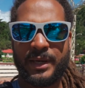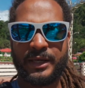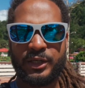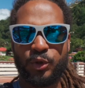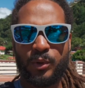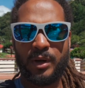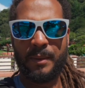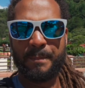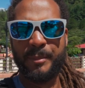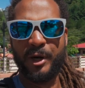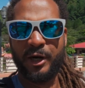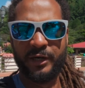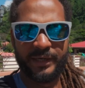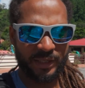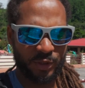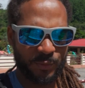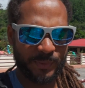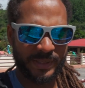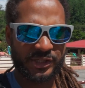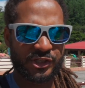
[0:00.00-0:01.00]
know a
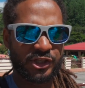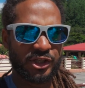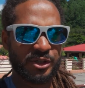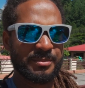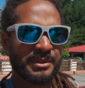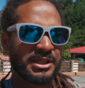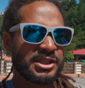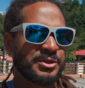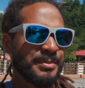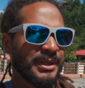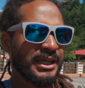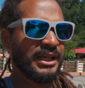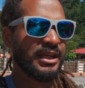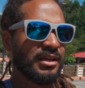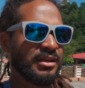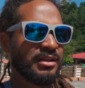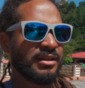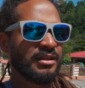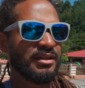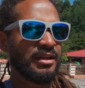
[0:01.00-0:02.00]
burning question must
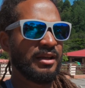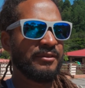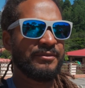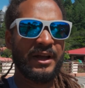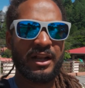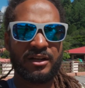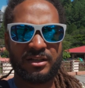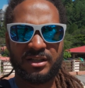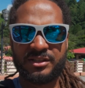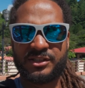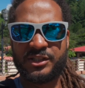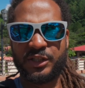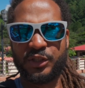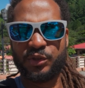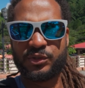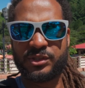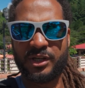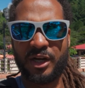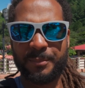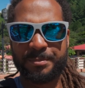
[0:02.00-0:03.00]
be if I'll continue
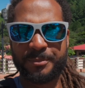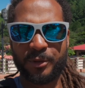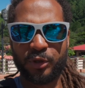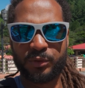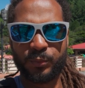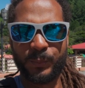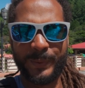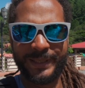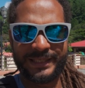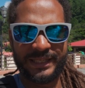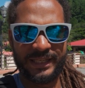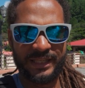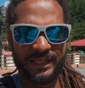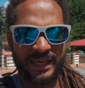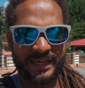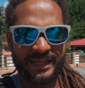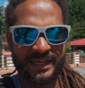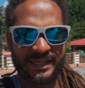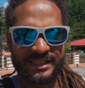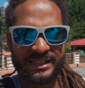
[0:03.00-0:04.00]
to upload weekly
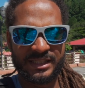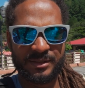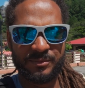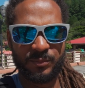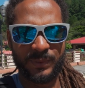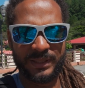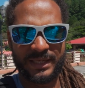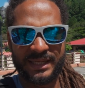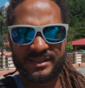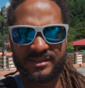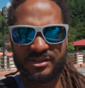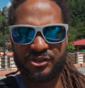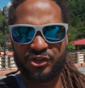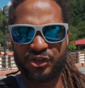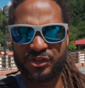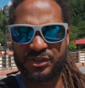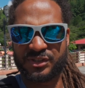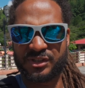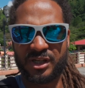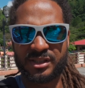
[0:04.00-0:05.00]
like I did when I
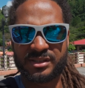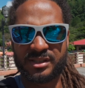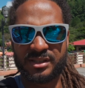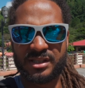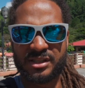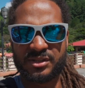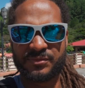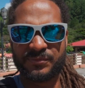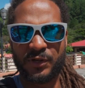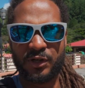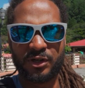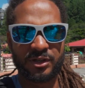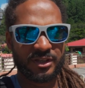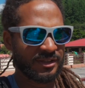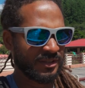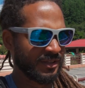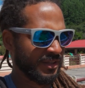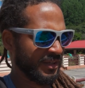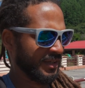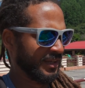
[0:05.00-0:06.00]
just started this vlog.
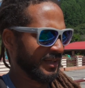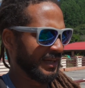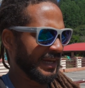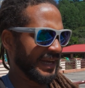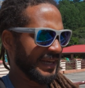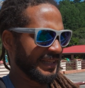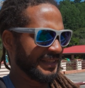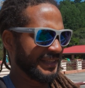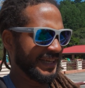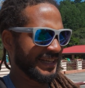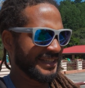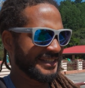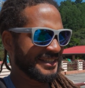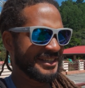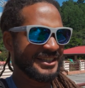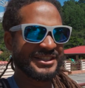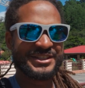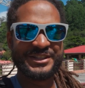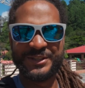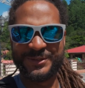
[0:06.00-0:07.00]
And the answer
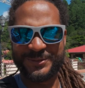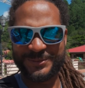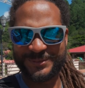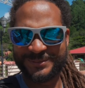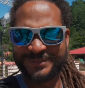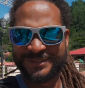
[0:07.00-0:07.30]
is no.